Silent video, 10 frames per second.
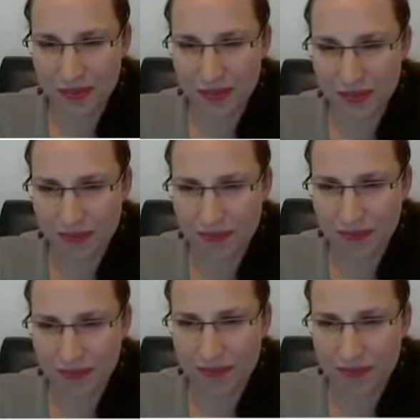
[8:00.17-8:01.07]

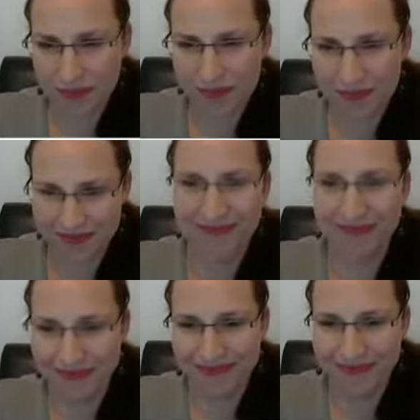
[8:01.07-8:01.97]

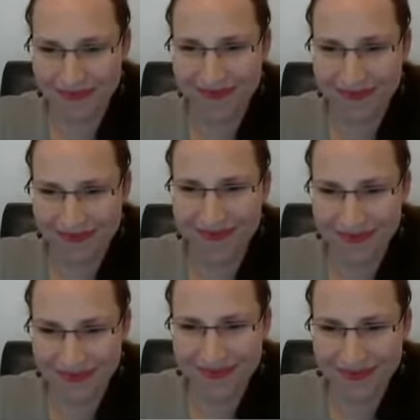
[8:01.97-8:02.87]

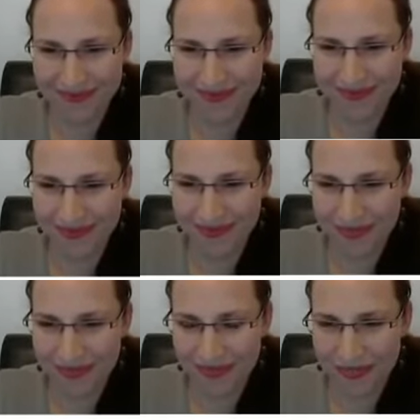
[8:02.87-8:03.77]

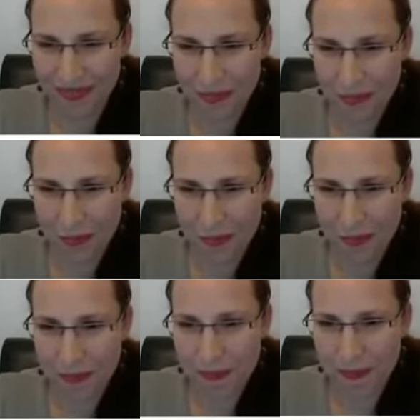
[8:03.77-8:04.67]

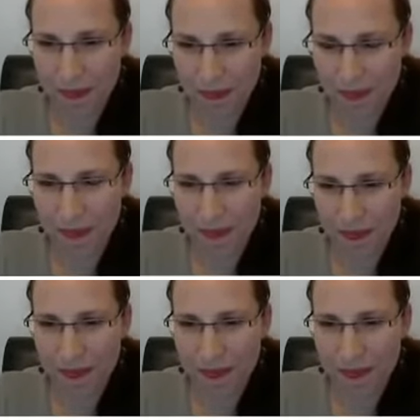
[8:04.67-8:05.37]
This person isn't speaking.